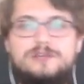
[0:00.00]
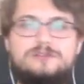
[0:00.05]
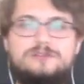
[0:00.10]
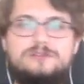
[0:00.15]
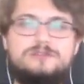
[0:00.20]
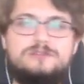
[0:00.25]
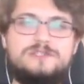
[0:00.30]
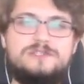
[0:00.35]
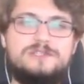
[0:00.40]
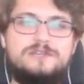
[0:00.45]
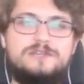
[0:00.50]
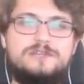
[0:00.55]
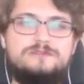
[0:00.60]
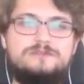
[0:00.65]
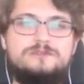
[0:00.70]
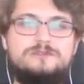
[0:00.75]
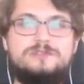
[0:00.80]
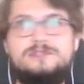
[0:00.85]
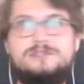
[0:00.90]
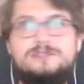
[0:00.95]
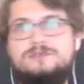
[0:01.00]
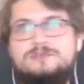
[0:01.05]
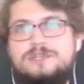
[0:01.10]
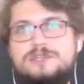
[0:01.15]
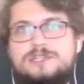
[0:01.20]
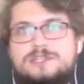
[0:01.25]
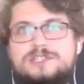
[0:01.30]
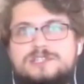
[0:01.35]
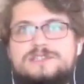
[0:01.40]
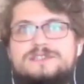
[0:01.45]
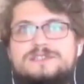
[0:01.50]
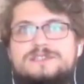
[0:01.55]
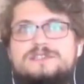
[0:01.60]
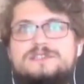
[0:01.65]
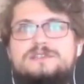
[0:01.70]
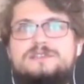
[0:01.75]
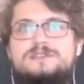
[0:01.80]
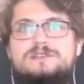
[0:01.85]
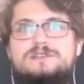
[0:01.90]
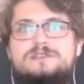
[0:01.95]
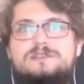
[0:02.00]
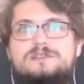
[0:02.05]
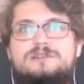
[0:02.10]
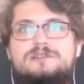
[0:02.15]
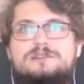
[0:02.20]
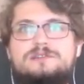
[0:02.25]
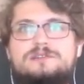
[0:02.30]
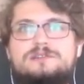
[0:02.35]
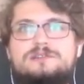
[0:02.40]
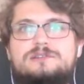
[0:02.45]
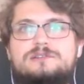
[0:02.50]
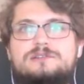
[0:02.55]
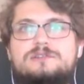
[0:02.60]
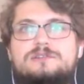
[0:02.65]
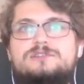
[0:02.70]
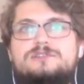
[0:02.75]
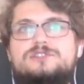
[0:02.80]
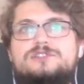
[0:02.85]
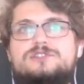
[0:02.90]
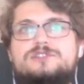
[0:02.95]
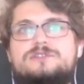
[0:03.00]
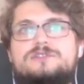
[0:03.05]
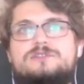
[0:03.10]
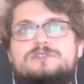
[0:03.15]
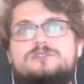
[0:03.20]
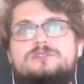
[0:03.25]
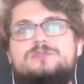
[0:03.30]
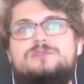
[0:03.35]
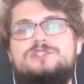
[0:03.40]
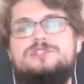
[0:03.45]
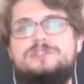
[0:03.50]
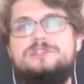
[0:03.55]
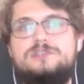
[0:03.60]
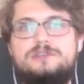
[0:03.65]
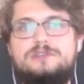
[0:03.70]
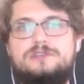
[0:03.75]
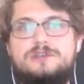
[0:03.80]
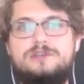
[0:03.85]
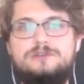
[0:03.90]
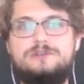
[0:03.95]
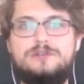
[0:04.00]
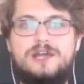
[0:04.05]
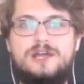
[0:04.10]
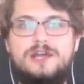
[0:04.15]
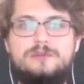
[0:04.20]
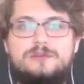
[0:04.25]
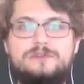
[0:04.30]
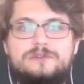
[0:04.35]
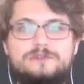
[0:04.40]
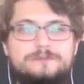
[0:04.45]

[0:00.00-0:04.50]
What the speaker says: You can just see the conditions on which the error happened.